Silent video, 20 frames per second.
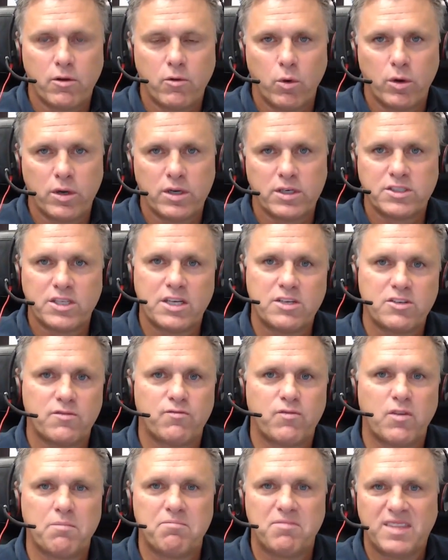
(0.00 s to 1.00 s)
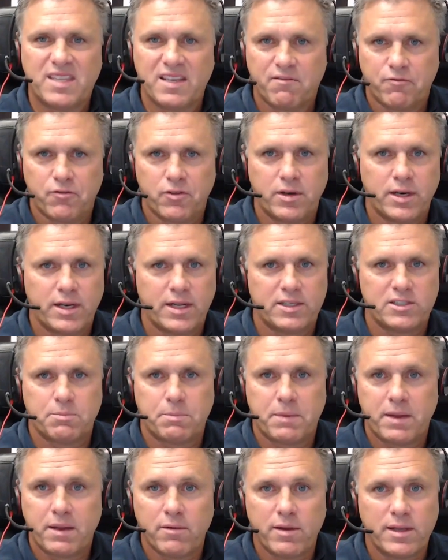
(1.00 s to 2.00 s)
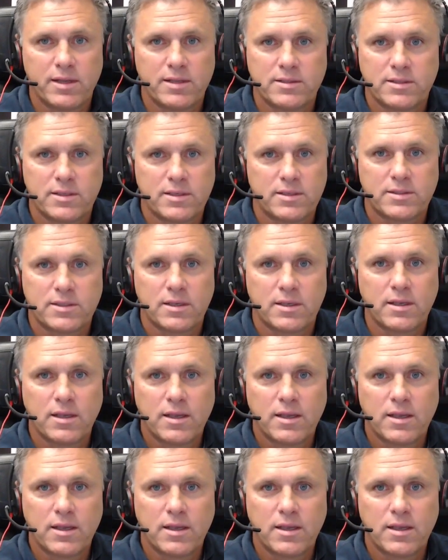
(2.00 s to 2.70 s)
organization from different experiences.